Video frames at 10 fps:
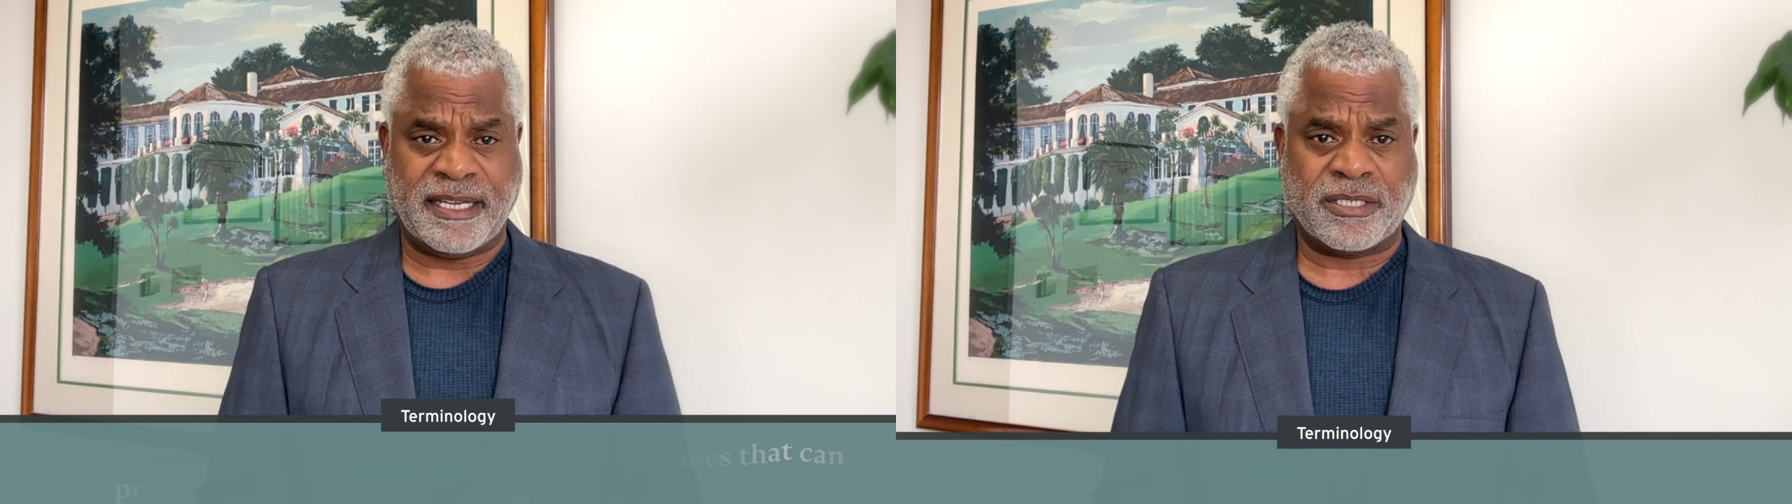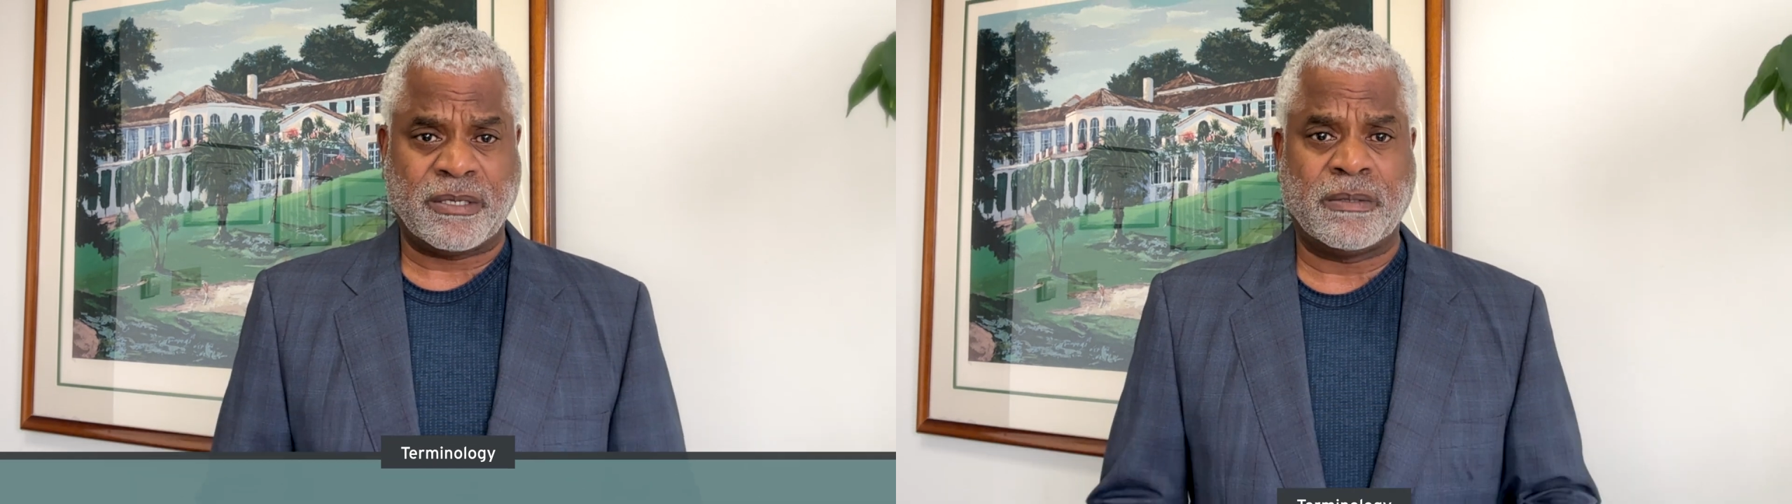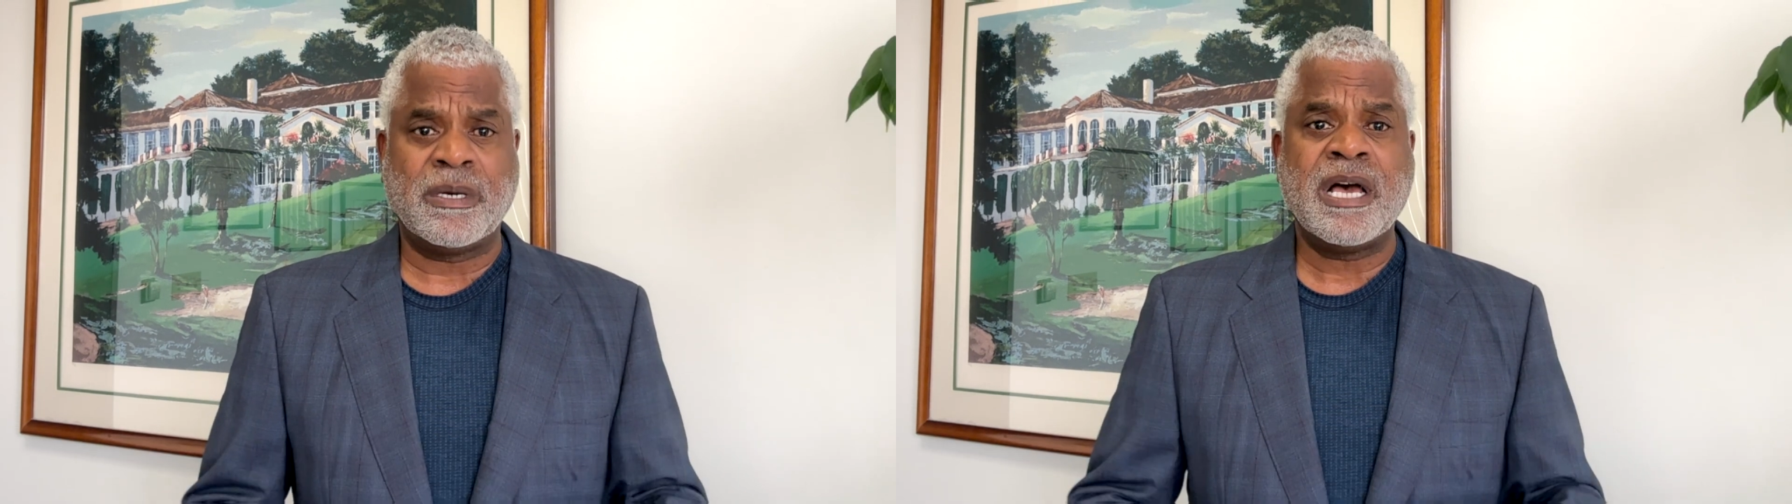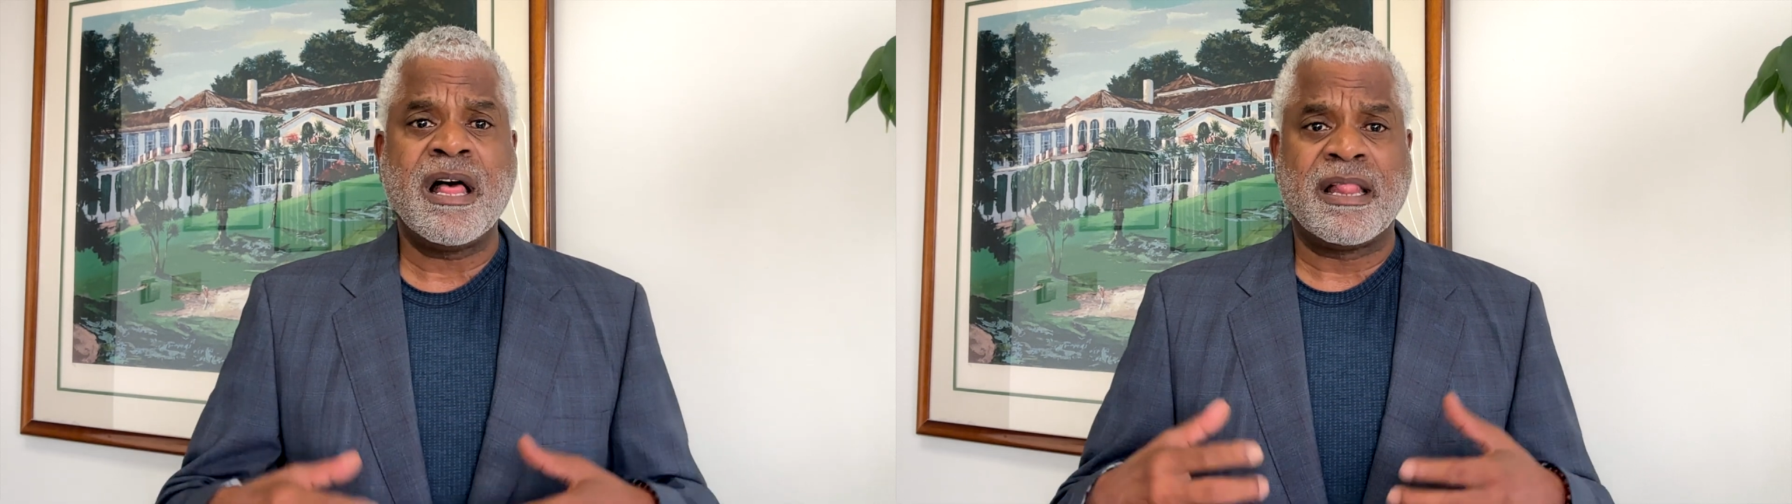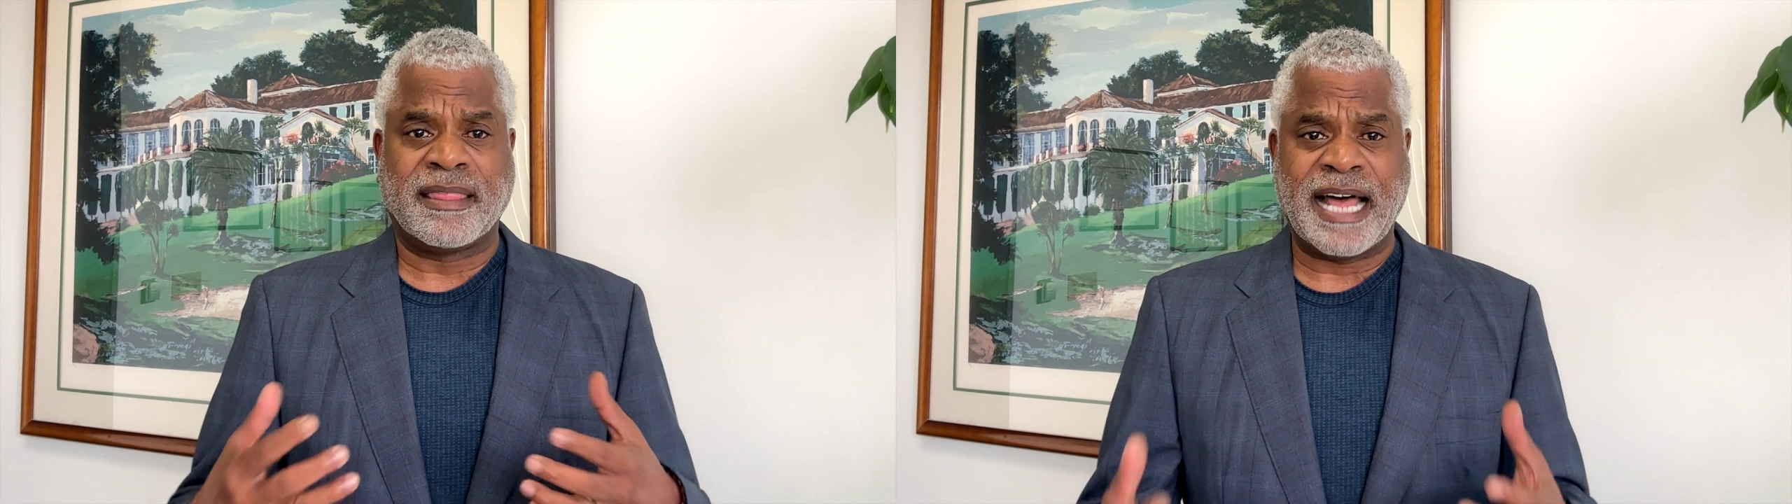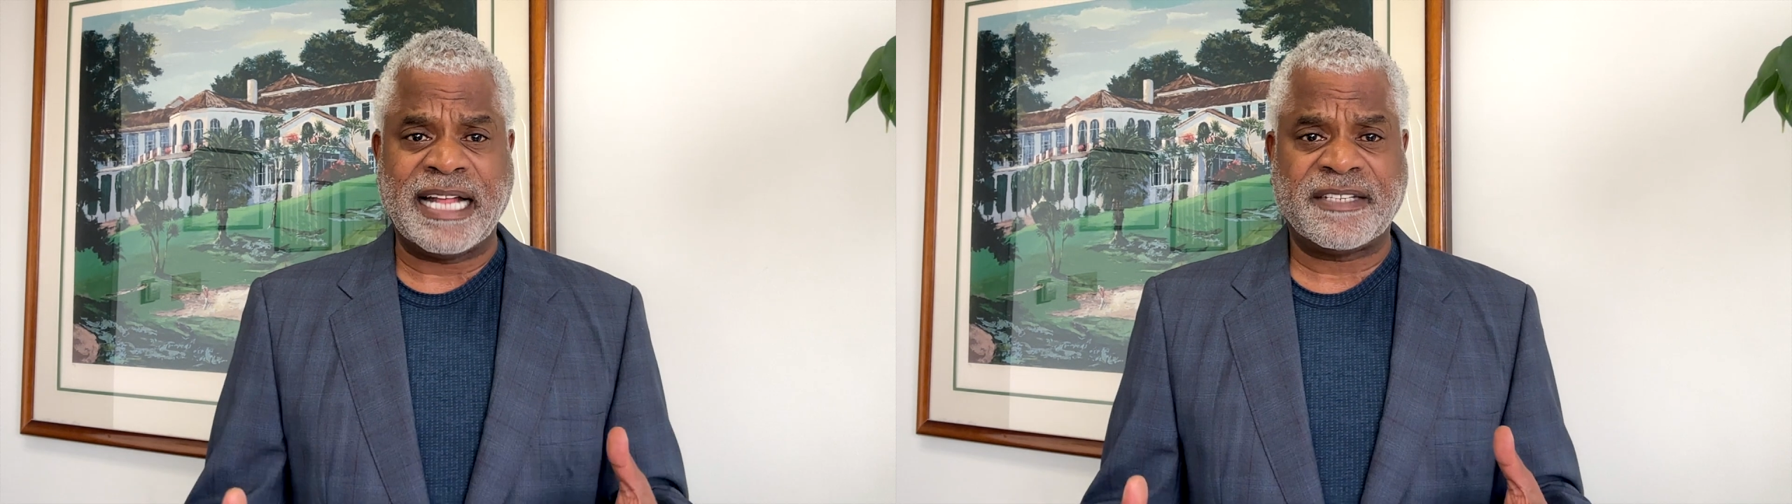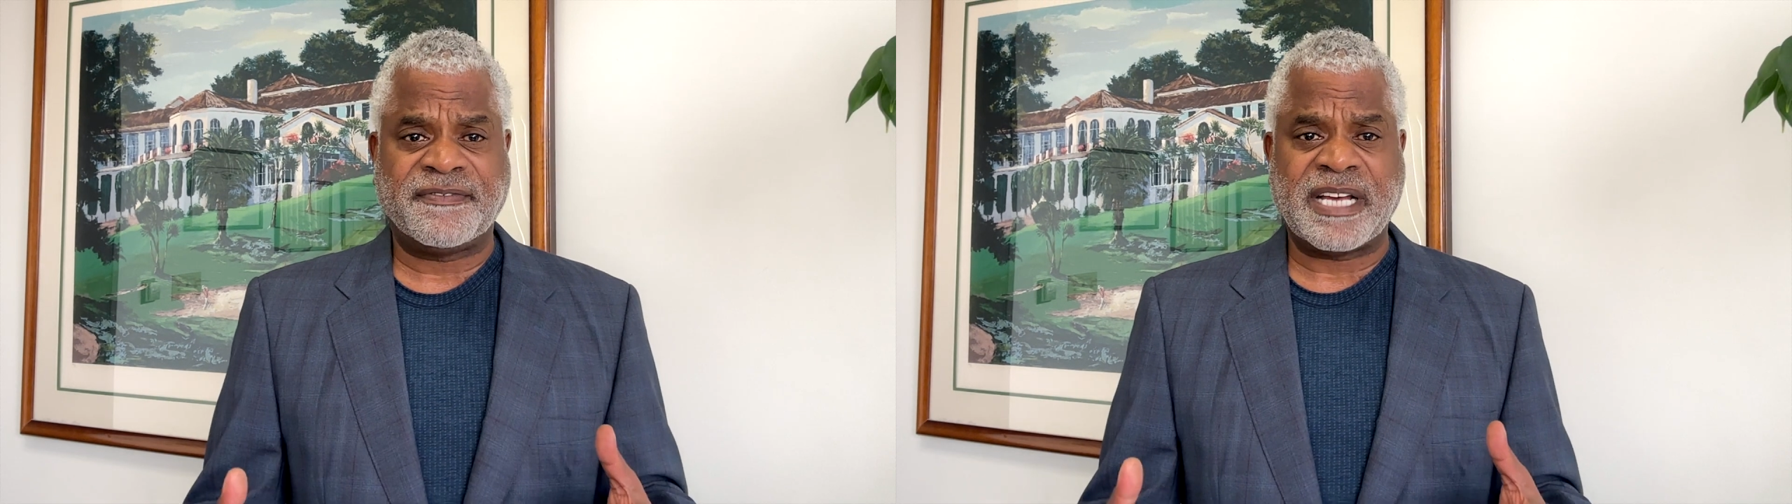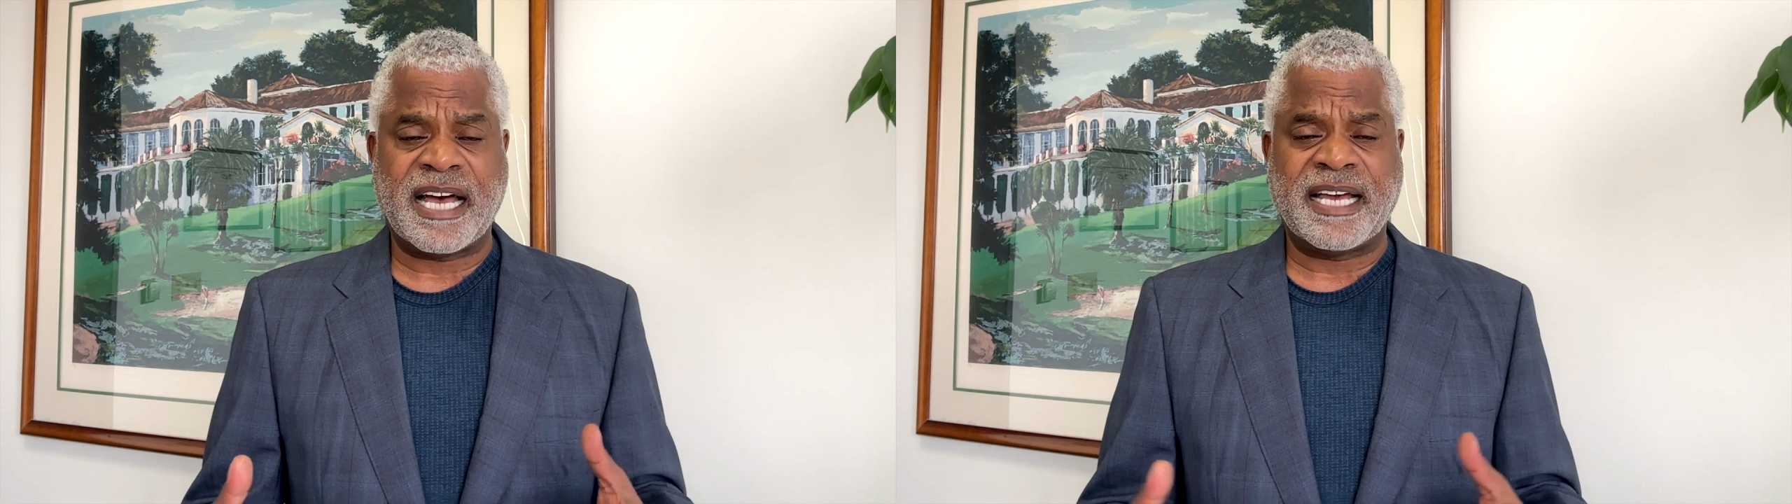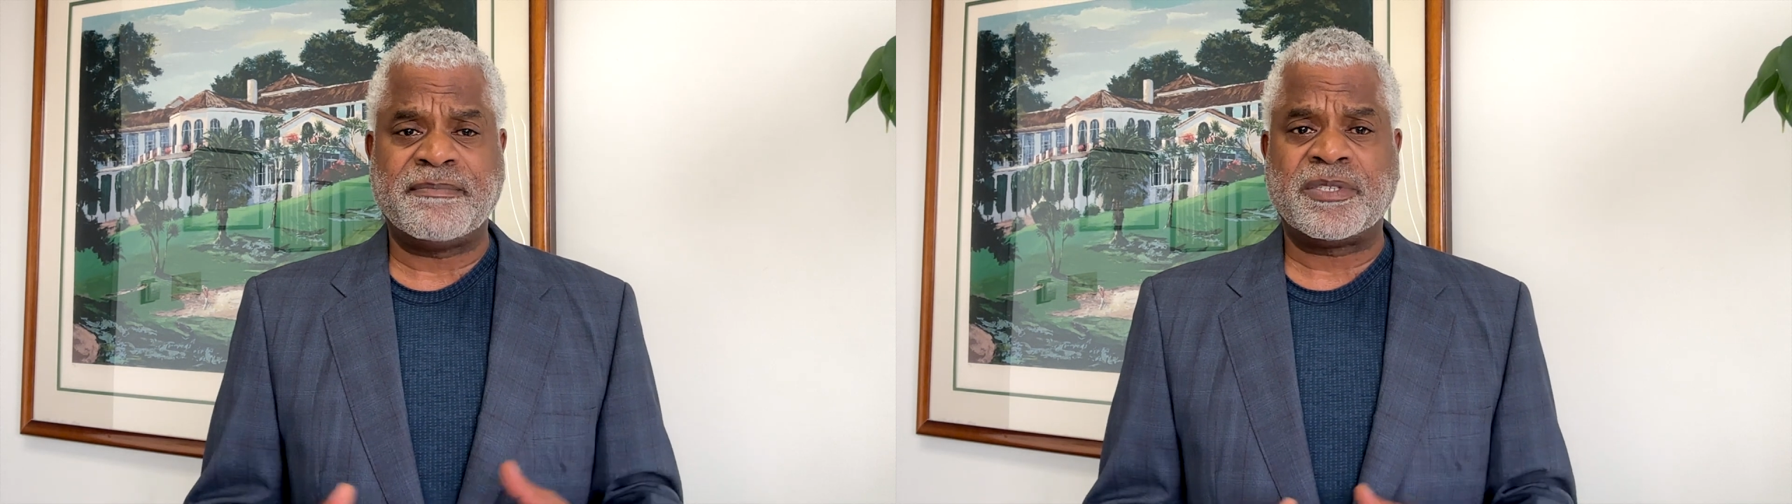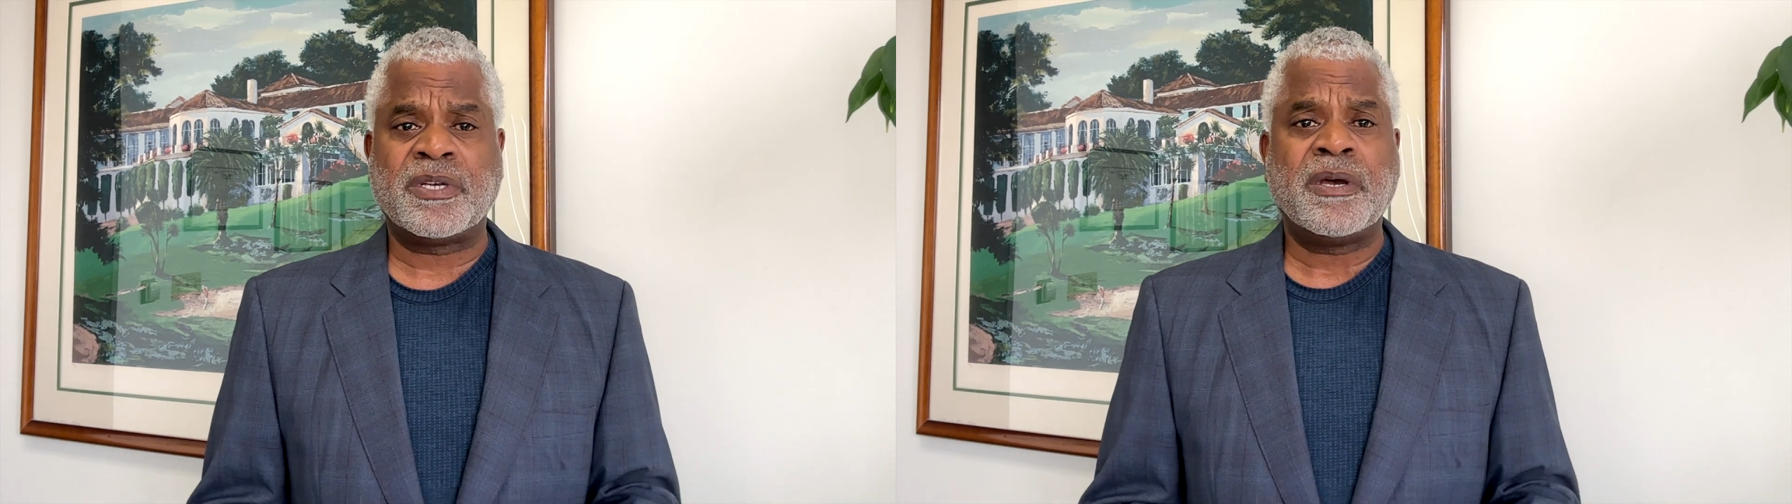So lots of
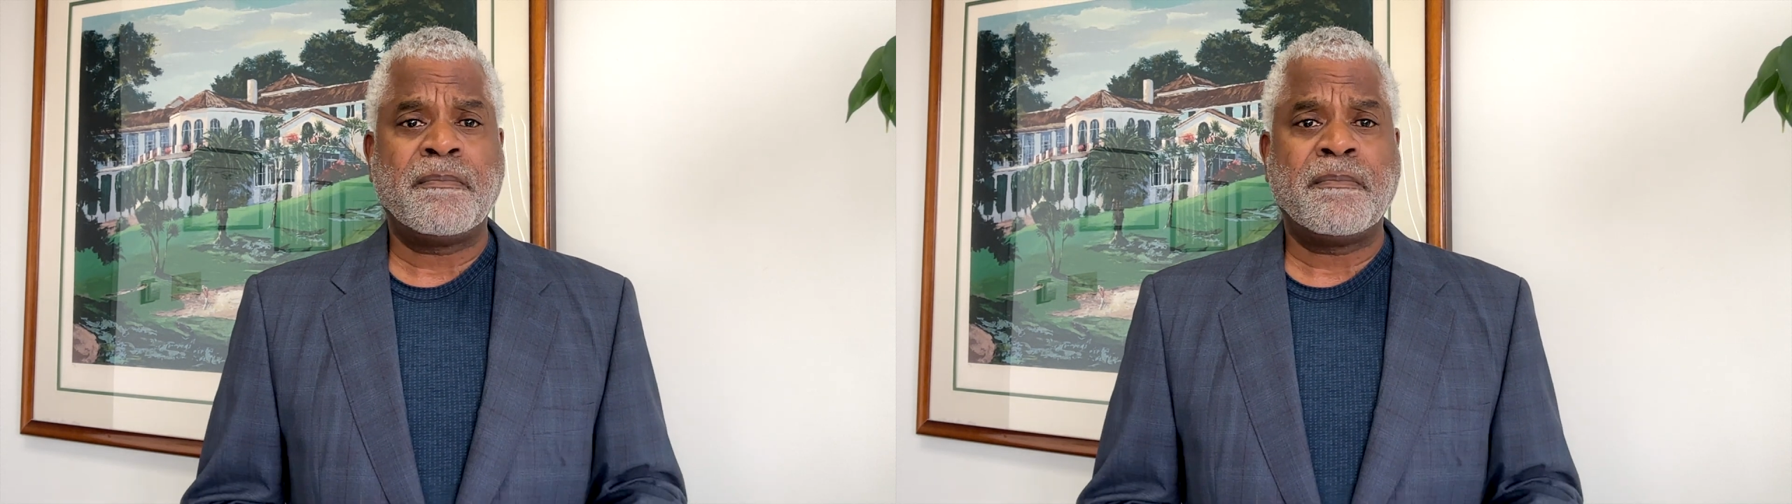times,